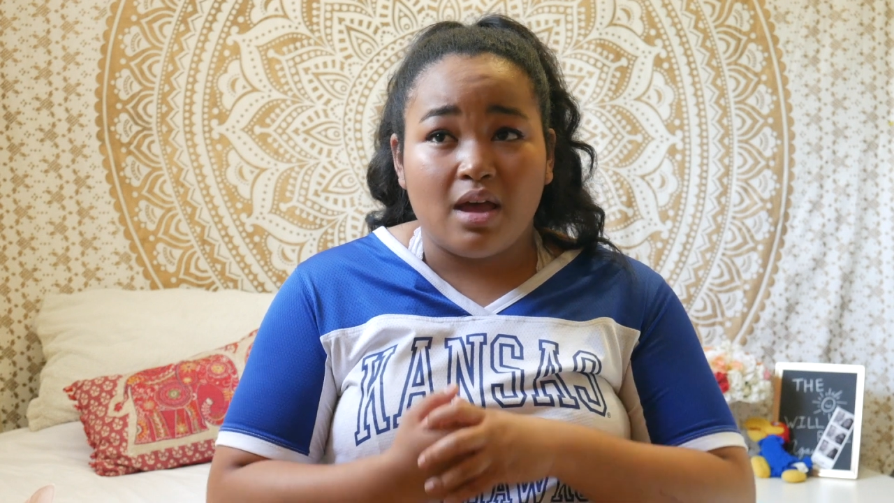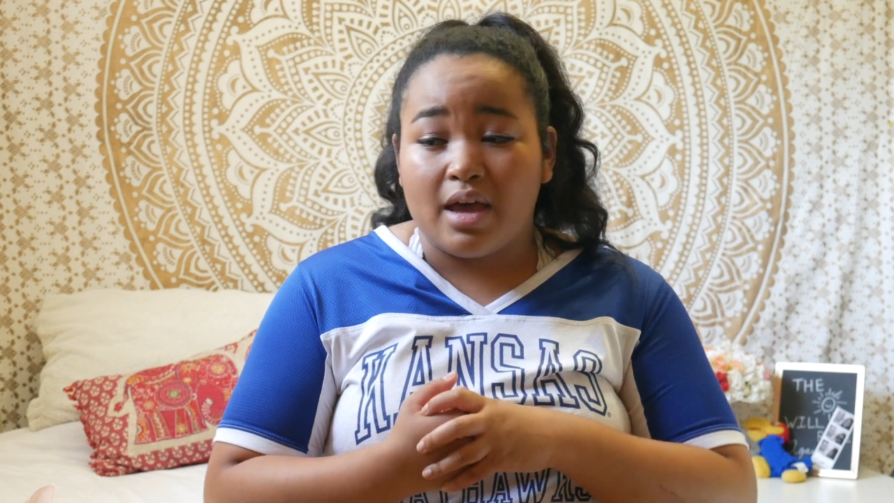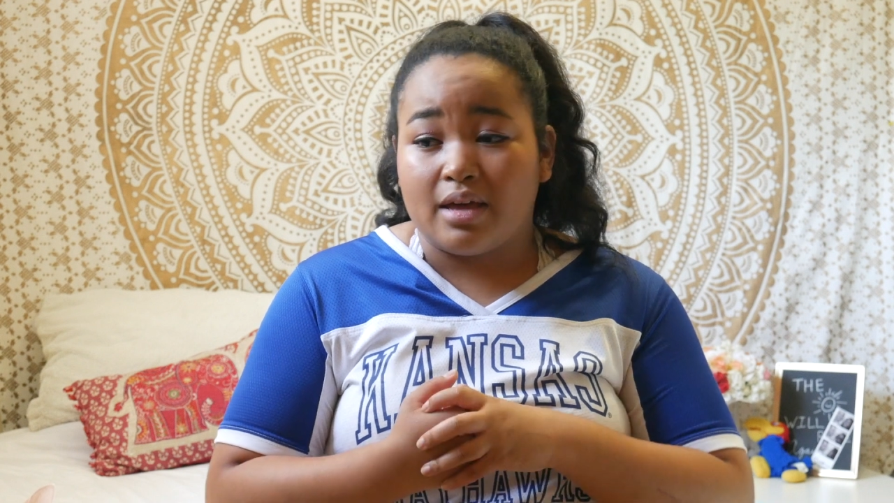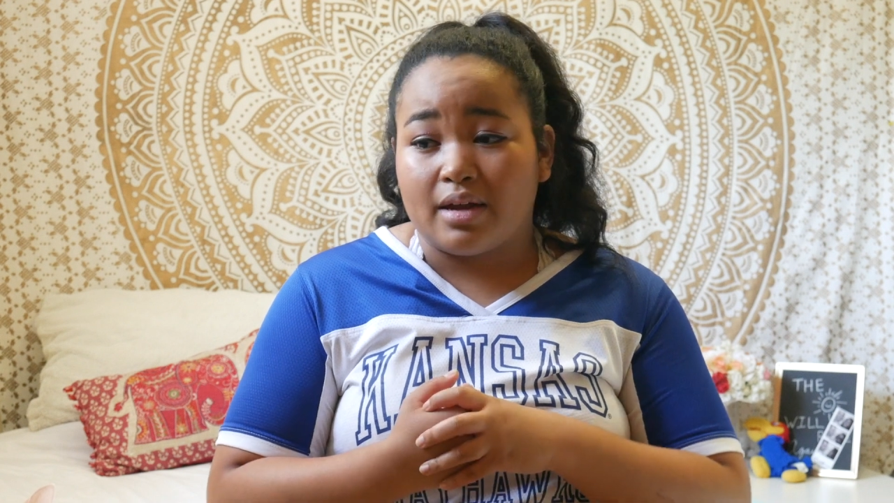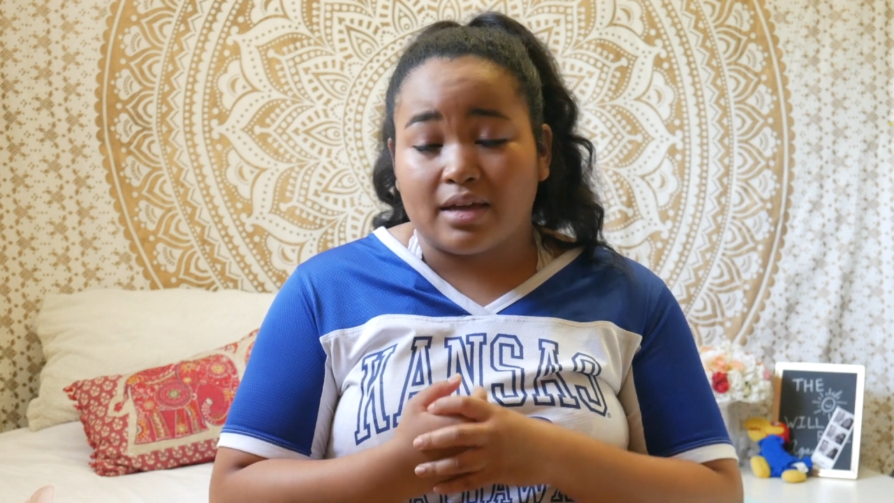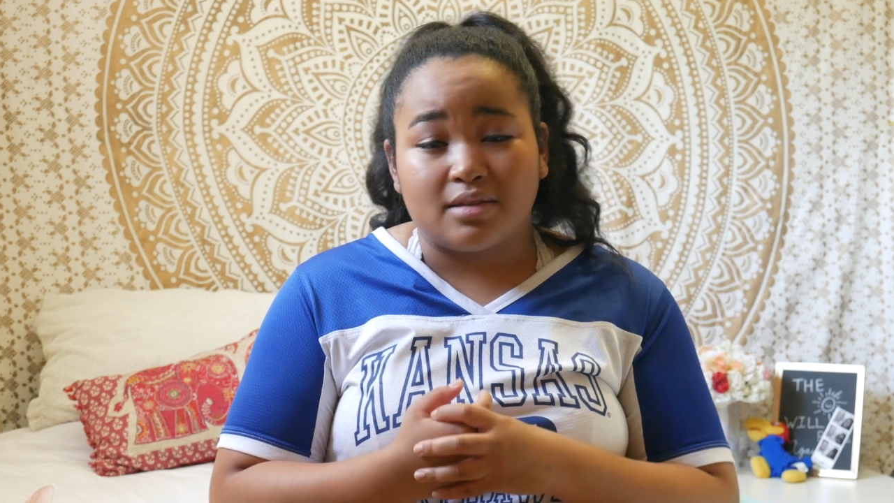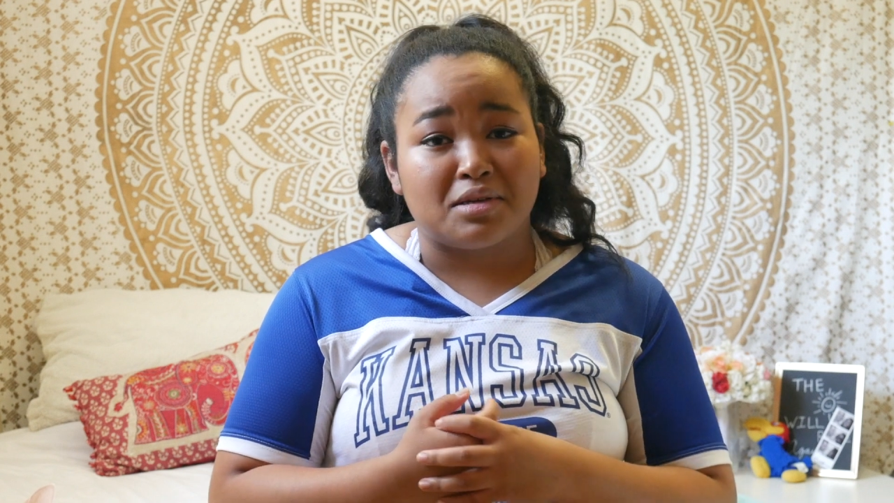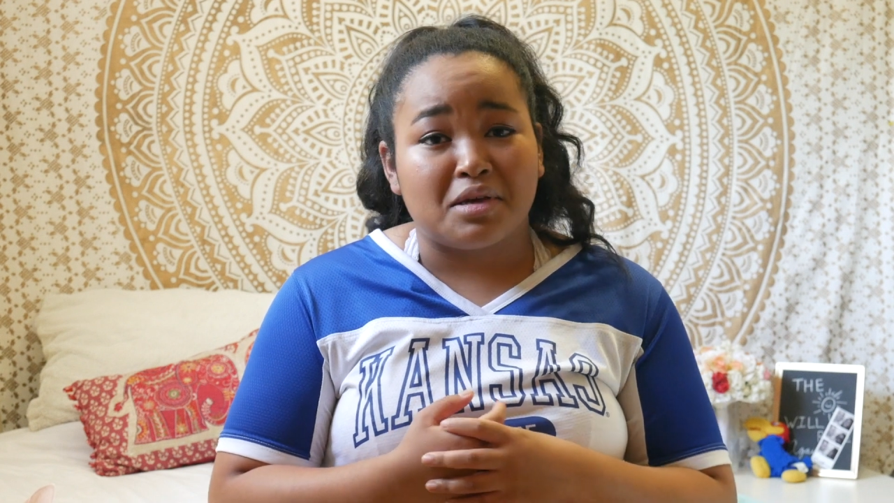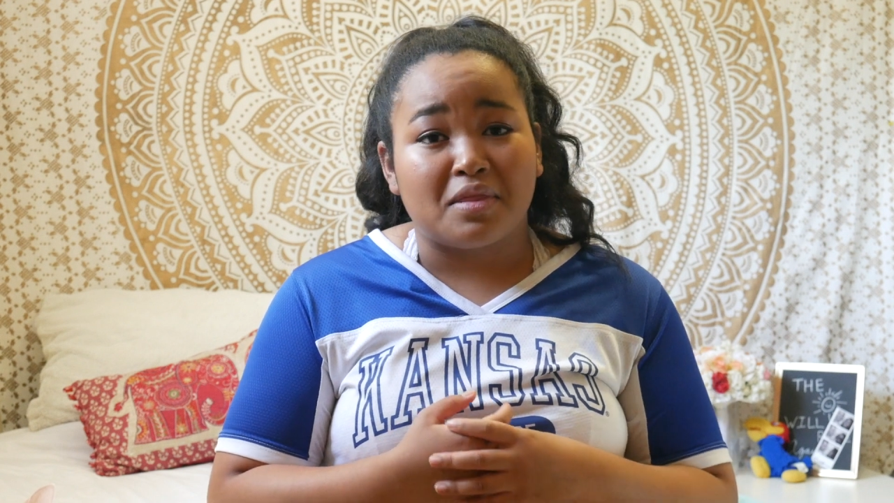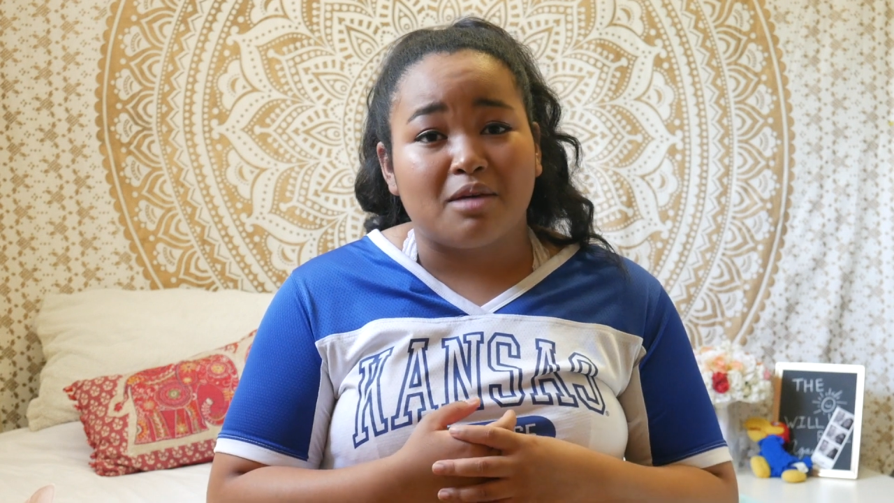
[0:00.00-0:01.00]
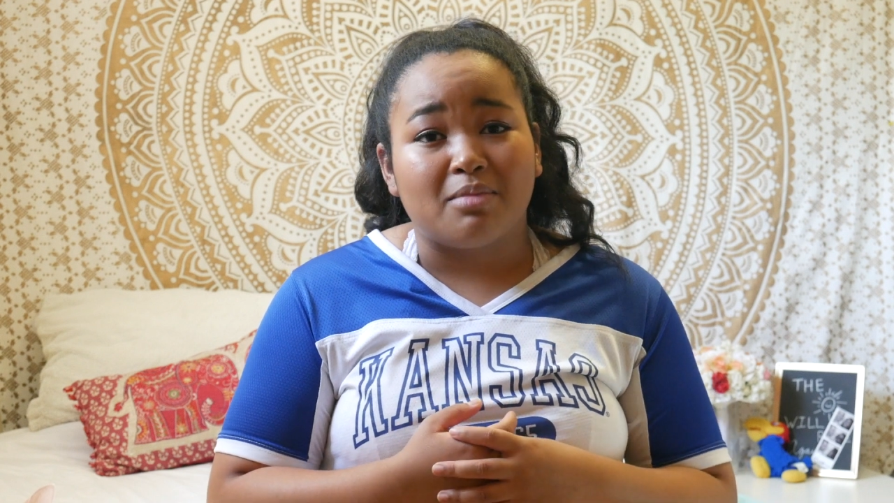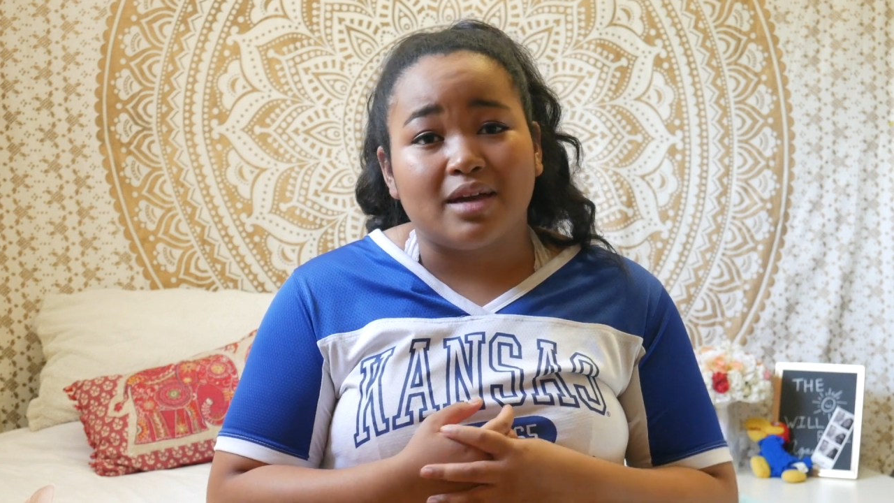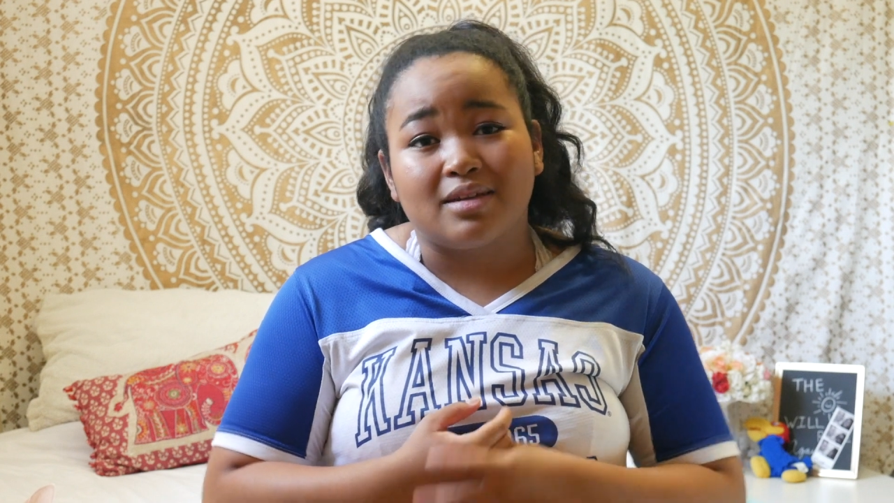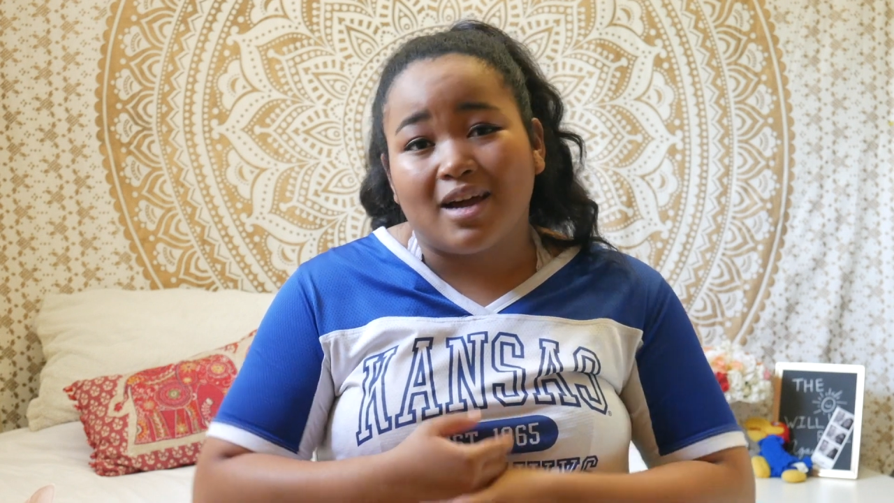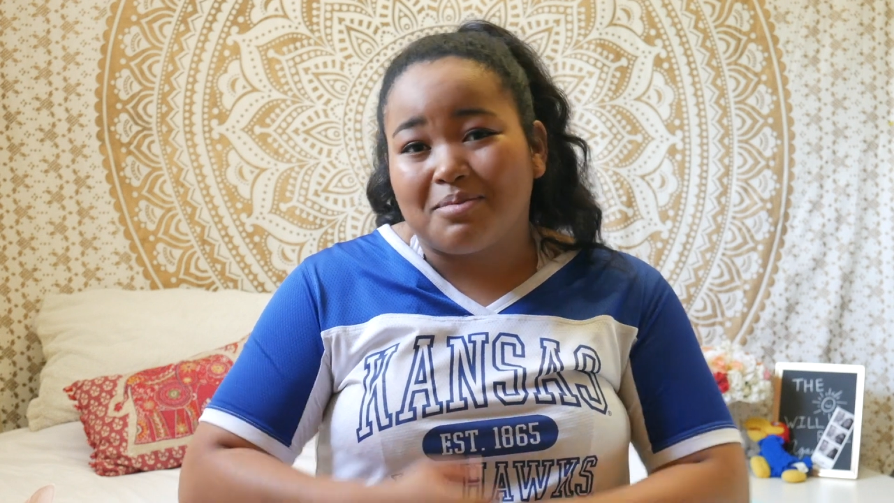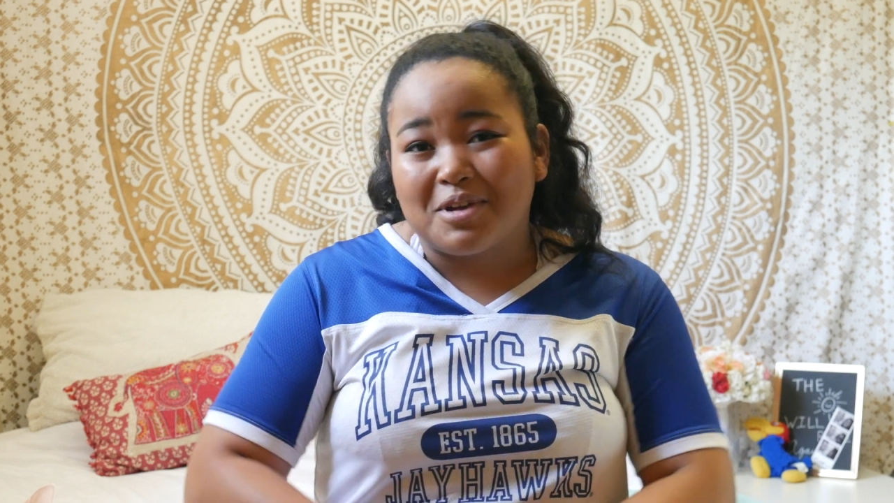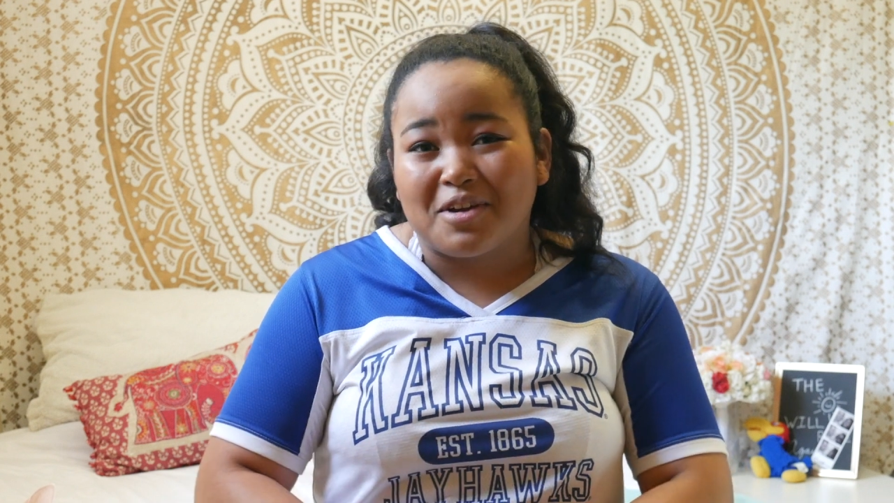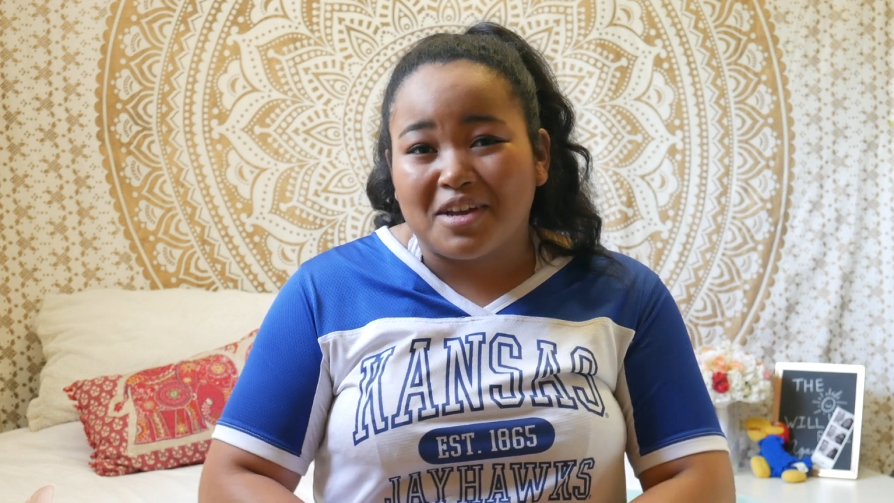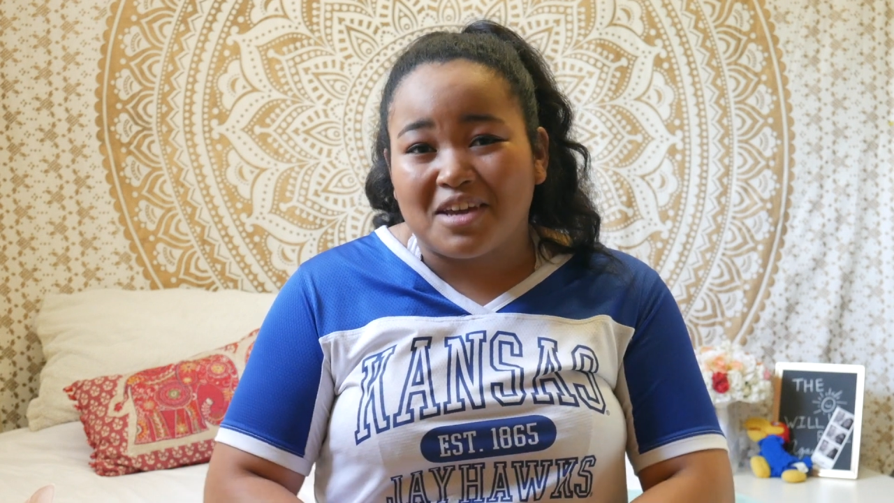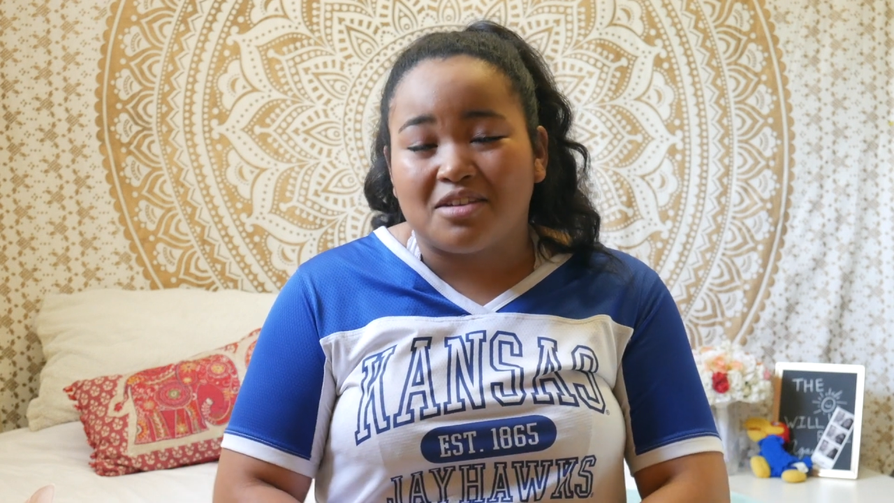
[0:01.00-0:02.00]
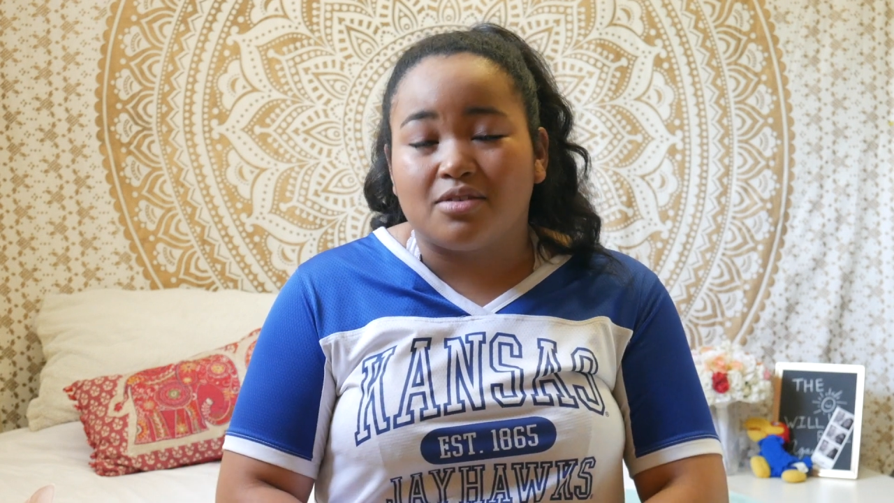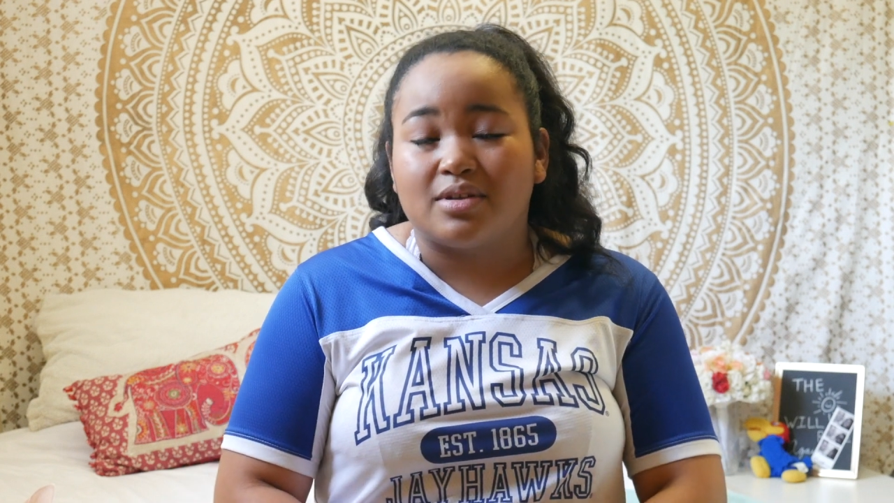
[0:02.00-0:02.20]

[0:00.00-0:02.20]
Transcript: And I can say that my time here at KU